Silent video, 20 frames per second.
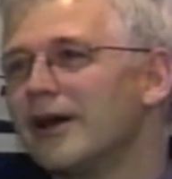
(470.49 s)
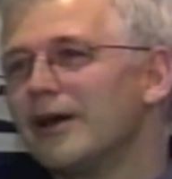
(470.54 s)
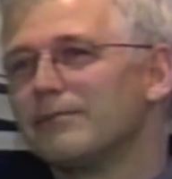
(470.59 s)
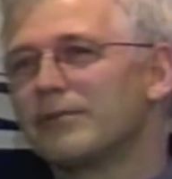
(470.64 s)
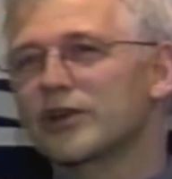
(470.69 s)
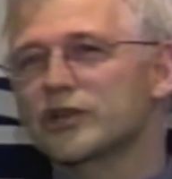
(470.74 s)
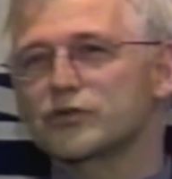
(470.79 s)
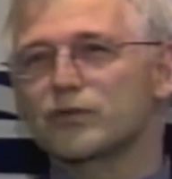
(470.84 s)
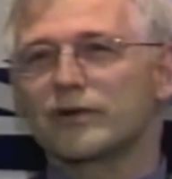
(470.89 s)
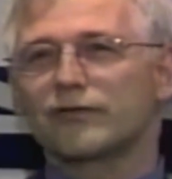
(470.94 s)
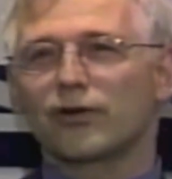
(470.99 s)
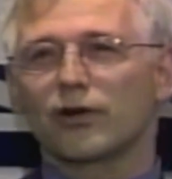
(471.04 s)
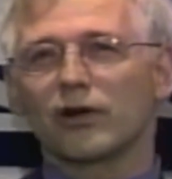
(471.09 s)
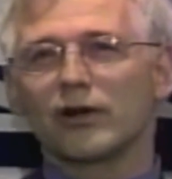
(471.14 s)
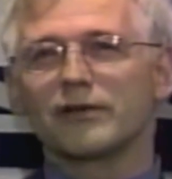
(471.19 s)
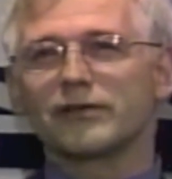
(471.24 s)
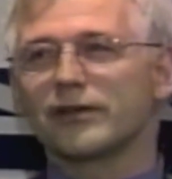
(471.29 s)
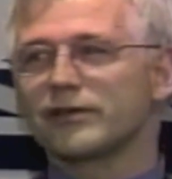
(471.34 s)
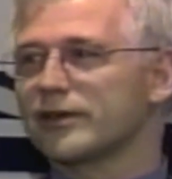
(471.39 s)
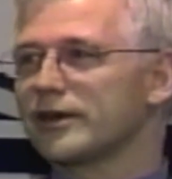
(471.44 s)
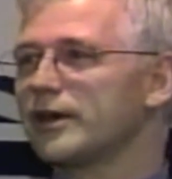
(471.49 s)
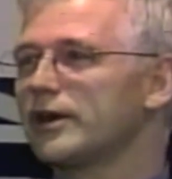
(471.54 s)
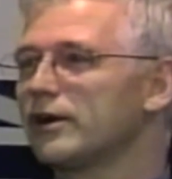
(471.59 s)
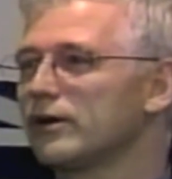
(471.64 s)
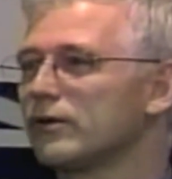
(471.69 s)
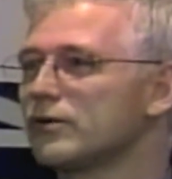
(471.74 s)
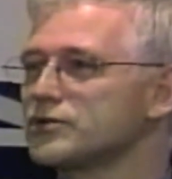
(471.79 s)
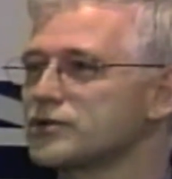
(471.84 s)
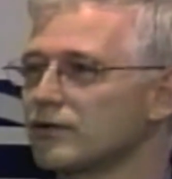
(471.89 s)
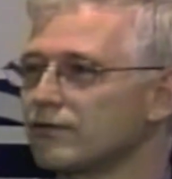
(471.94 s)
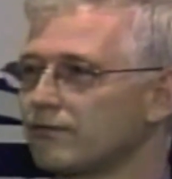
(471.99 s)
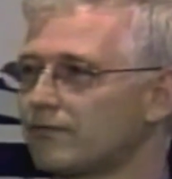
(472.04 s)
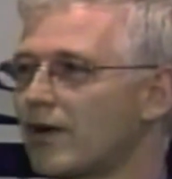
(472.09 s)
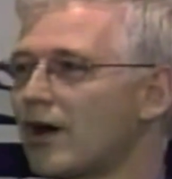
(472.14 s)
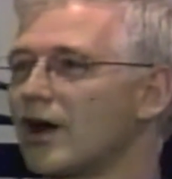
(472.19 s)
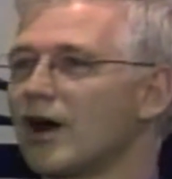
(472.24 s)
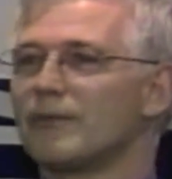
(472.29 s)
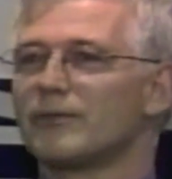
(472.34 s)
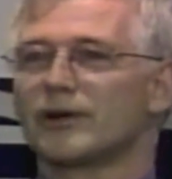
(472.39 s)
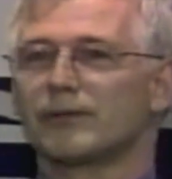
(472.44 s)
Because we've heard that the heroes are
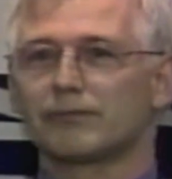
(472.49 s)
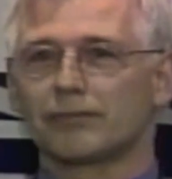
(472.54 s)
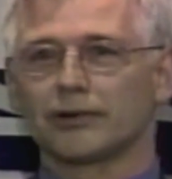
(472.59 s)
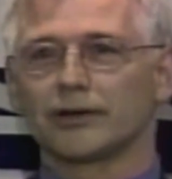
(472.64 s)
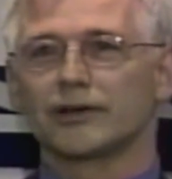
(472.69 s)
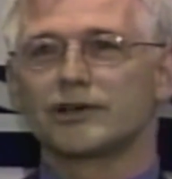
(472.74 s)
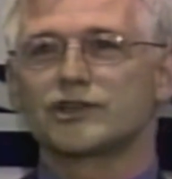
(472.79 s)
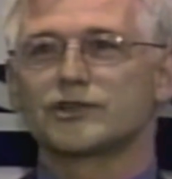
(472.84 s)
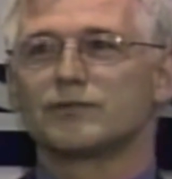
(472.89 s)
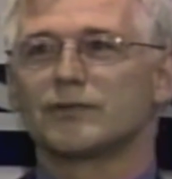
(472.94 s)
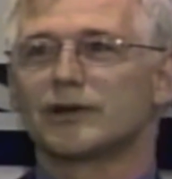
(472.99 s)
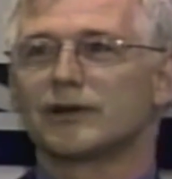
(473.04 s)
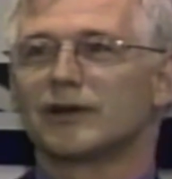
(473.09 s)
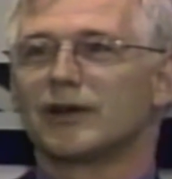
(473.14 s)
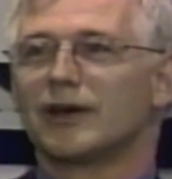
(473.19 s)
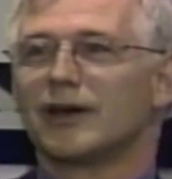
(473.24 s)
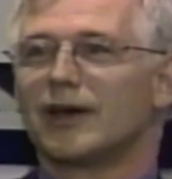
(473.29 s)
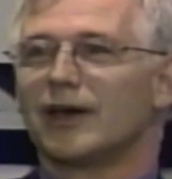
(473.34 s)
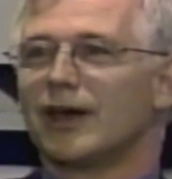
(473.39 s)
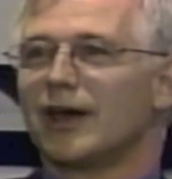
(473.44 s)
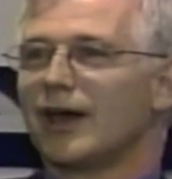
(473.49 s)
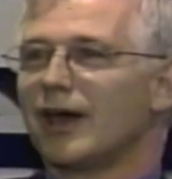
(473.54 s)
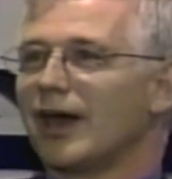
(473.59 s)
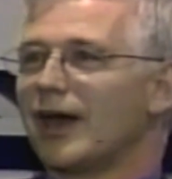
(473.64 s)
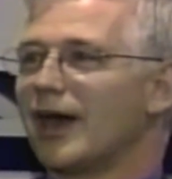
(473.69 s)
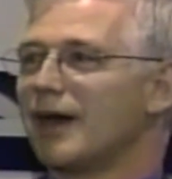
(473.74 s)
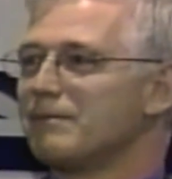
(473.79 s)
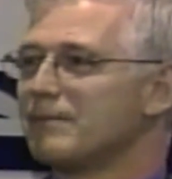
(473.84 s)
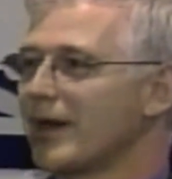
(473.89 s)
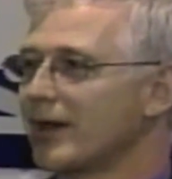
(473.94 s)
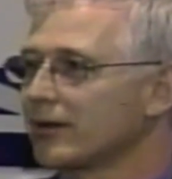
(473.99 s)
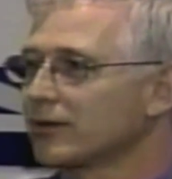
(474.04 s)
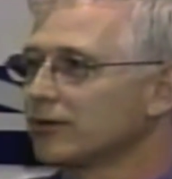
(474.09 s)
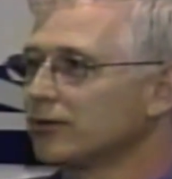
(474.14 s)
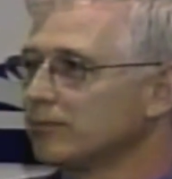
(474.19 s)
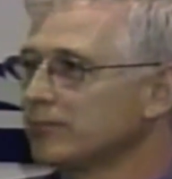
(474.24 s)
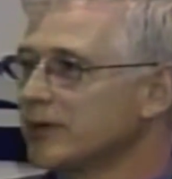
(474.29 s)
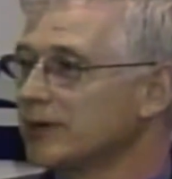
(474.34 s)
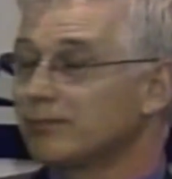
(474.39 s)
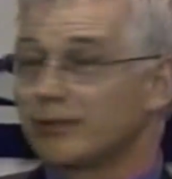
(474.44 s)
firemen and policemen and medical
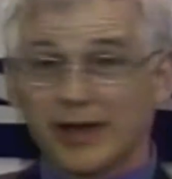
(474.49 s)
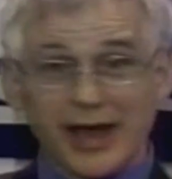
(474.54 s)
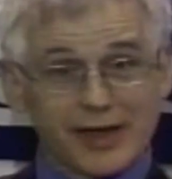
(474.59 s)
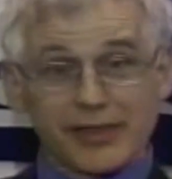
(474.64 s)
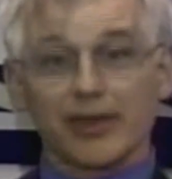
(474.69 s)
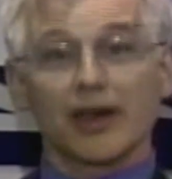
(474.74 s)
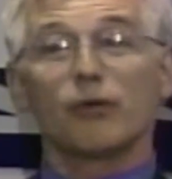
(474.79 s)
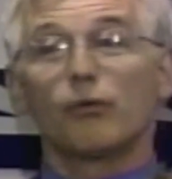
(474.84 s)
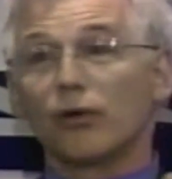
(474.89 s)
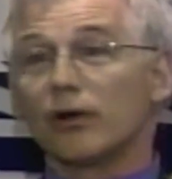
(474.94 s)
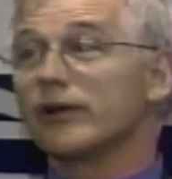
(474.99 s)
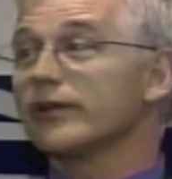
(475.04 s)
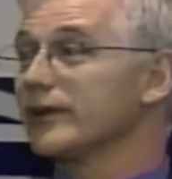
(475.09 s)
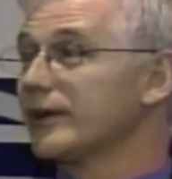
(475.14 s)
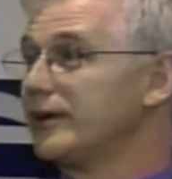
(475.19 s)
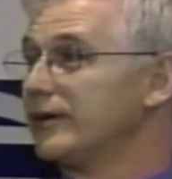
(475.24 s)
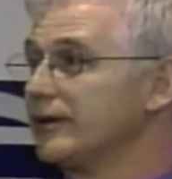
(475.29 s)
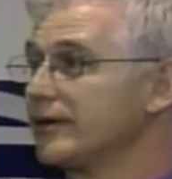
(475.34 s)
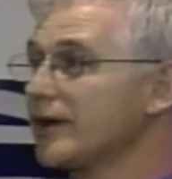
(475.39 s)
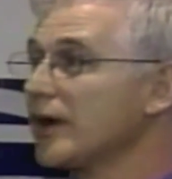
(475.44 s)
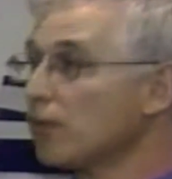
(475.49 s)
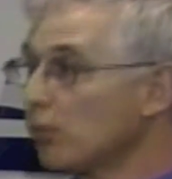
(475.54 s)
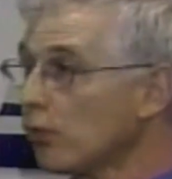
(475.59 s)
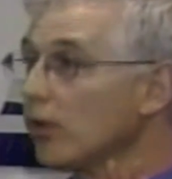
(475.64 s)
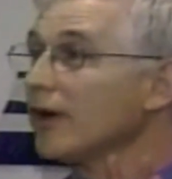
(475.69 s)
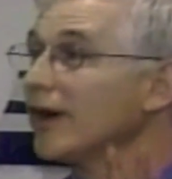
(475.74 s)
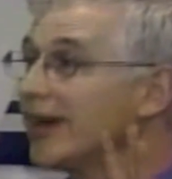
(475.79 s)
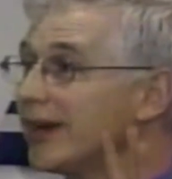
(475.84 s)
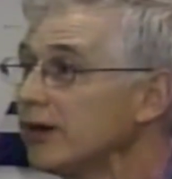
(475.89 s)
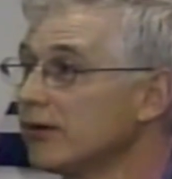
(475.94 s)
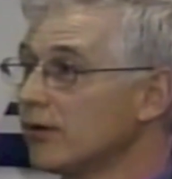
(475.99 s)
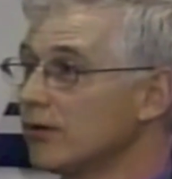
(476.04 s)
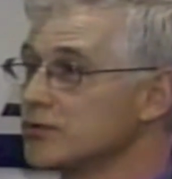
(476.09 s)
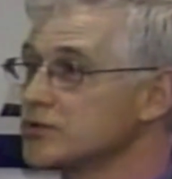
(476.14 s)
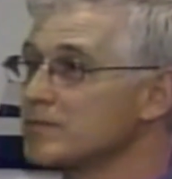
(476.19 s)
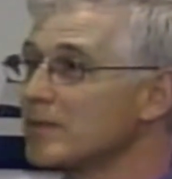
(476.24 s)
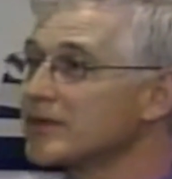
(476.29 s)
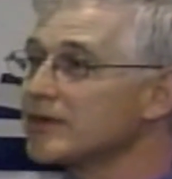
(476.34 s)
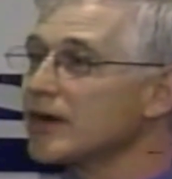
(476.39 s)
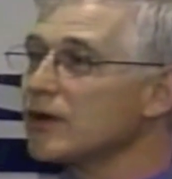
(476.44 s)
people, and they were the they were heroes,
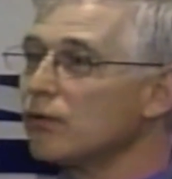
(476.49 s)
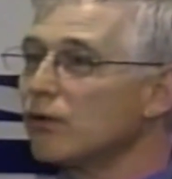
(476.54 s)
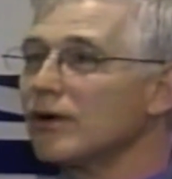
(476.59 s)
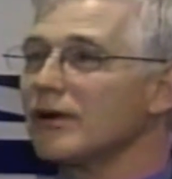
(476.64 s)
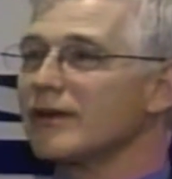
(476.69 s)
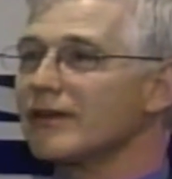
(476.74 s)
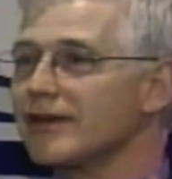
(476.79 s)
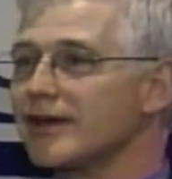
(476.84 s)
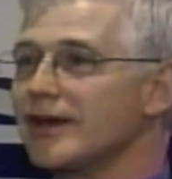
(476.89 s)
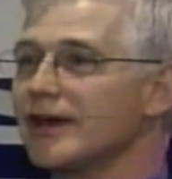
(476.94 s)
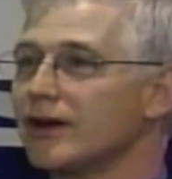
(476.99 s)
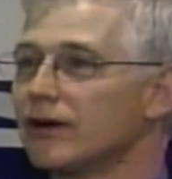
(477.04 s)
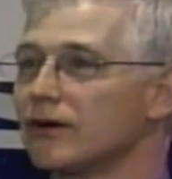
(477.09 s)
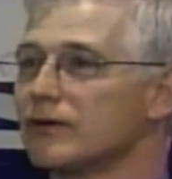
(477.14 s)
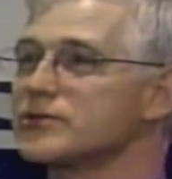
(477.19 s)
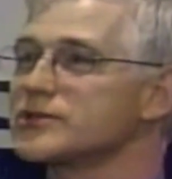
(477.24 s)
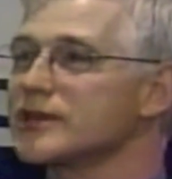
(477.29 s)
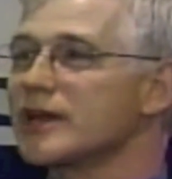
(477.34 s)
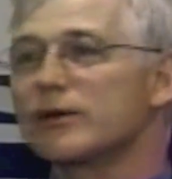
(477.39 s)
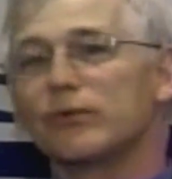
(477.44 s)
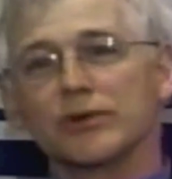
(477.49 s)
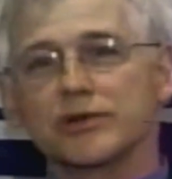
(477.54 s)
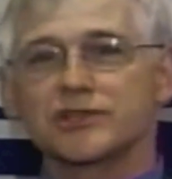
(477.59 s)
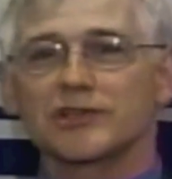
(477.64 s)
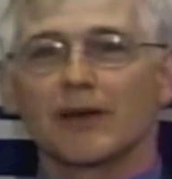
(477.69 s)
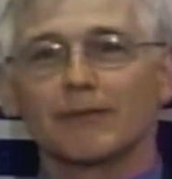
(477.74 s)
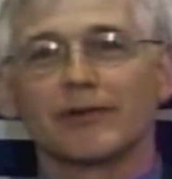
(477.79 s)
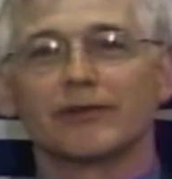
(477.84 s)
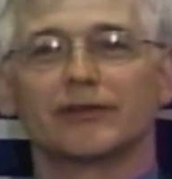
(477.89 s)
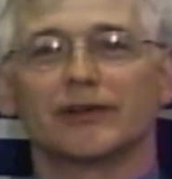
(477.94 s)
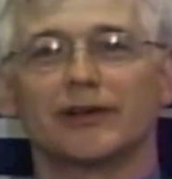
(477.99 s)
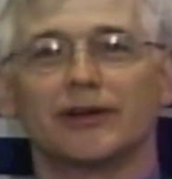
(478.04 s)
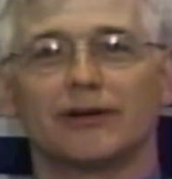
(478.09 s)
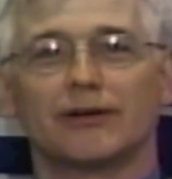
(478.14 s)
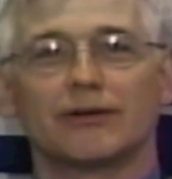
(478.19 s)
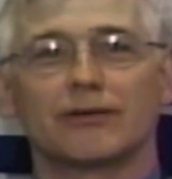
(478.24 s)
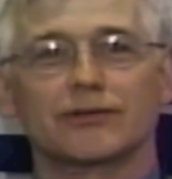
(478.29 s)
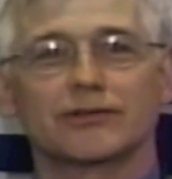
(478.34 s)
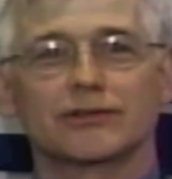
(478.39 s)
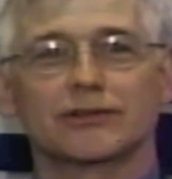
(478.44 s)
but they weren't the heroes. They were some of the
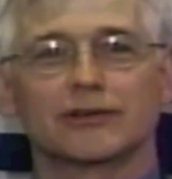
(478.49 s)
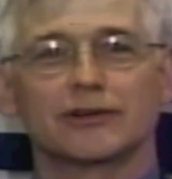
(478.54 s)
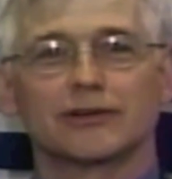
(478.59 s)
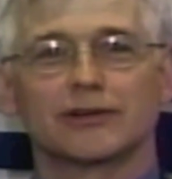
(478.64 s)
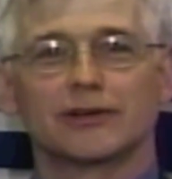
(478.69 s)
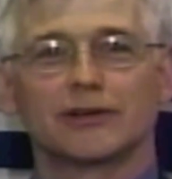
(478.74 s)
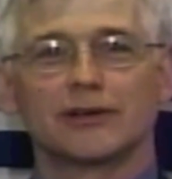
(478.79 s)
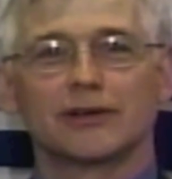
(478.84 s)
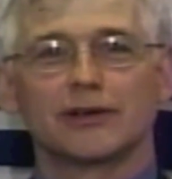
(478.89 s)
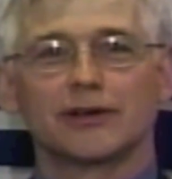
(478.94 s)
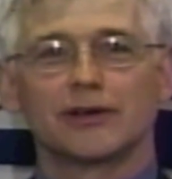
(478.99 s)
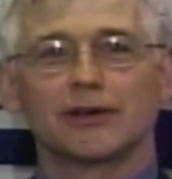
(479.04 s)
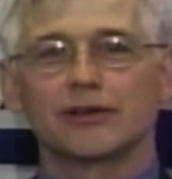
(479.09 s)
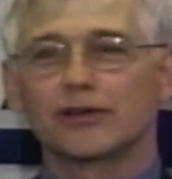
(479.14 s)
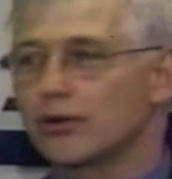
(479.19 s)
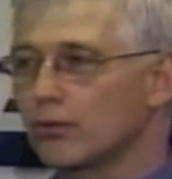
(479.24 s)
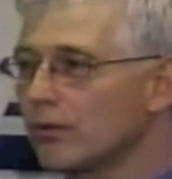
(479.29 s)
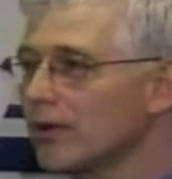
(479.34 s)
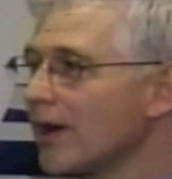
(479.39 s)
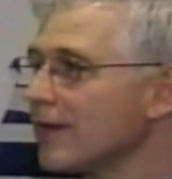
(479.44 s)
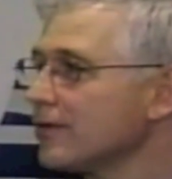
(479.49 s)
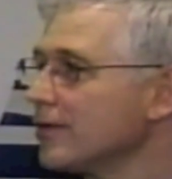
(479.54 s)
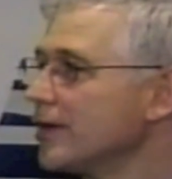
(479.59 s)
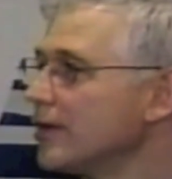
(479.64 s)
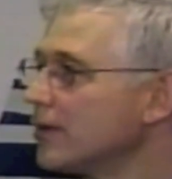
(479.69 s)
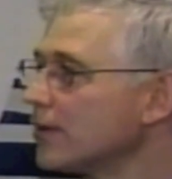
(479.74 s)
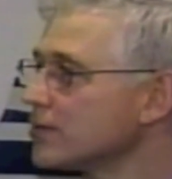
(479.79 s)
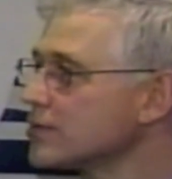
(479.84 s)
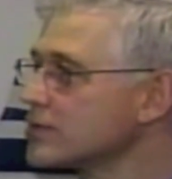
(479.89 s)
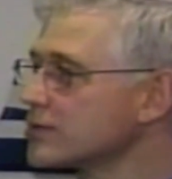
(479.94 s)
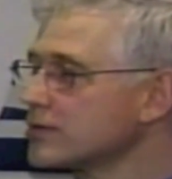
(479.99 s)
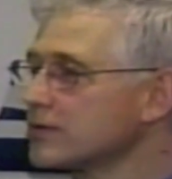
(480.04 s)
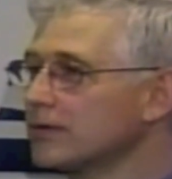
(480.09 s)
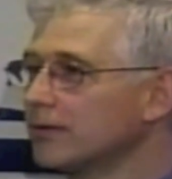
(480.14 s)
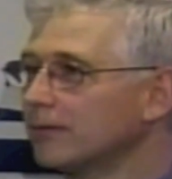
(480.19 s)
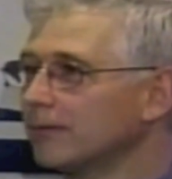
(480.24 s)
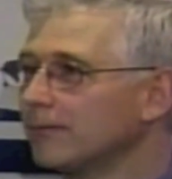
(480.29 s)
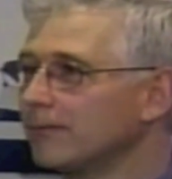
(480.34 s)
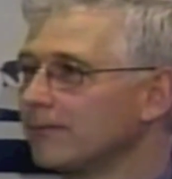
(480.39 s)
heroes. There were other heroes, too.